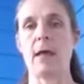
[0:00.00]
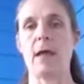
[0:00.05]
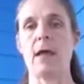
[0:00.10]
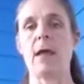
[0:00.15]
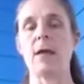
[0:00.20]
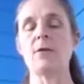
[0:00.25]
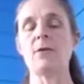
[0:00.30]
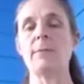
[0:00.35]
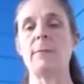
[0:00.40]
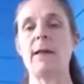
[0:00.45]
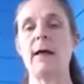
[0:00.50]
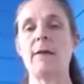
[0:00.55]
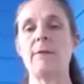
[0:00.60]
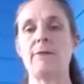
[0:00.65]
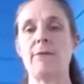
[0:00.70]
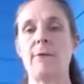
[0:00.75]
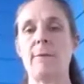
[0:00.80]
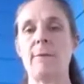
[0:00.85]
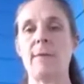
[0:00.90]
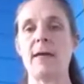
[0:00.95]
And I use a
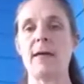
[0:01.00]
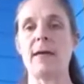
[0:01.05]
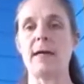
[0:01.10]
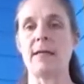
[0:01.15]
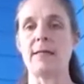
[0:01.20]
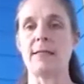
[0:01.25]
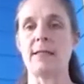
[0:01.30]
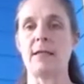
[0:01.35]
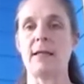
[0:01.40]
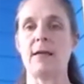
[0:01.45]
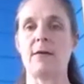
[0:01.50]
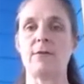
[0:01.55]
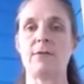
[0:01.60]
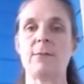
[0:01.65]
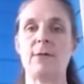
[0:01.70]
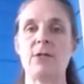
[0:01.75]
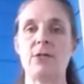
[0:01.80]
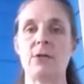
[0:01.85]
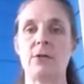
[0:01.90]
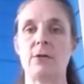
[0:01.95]
platform because it
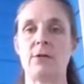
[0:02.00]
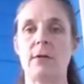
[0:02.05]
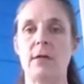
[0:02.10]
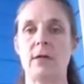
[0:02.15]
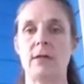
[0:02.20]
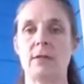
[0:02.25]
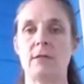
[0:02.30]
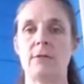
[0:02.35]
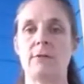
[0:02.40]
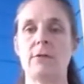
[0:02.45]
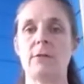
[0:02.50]
gives me two things.